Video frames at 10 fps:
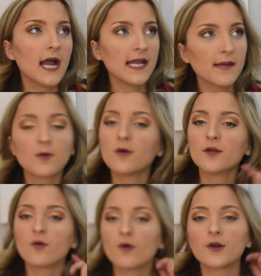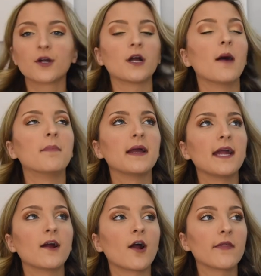I am going to order a
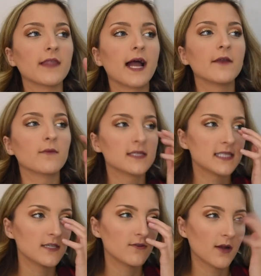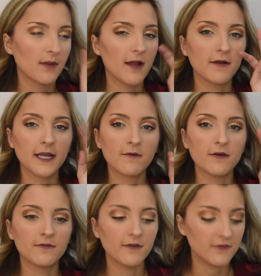pair online once they do their buy one get
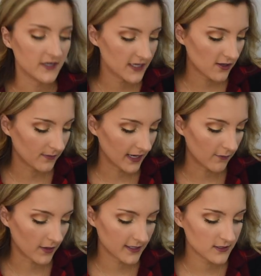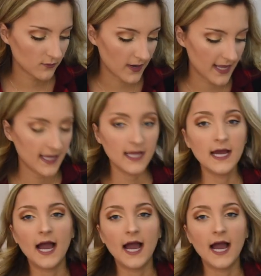one 50 deal but I wanted to wait.